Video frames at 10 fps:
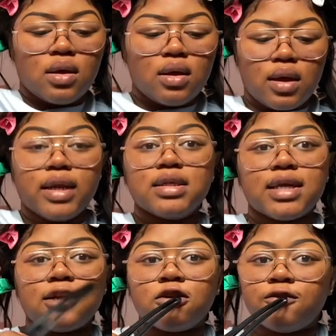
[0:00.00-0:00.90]
and it's
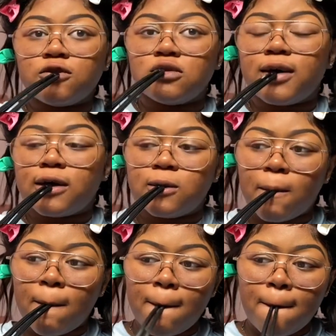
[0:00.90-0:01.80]
like the full bottle.
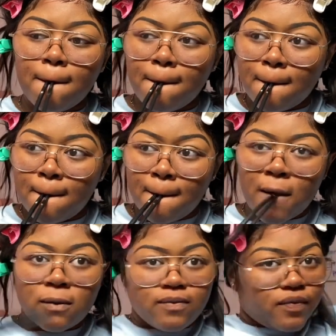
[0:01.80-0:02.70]

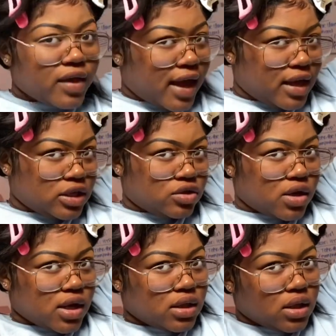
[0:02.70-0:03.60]
I had
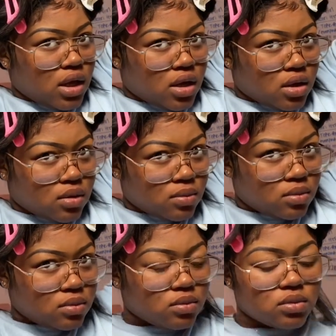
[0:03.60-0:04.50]
tried the
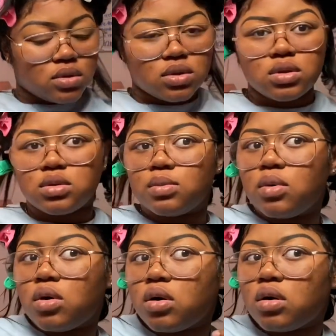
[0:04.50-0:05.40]

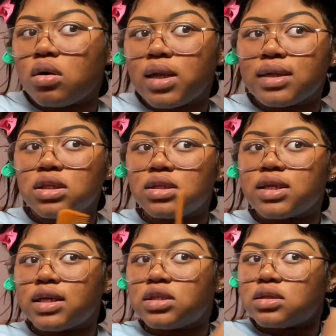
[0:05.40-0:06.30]
small, like the
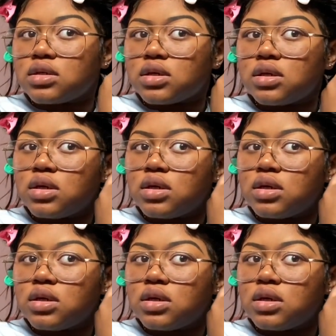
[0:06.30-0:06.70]
tester.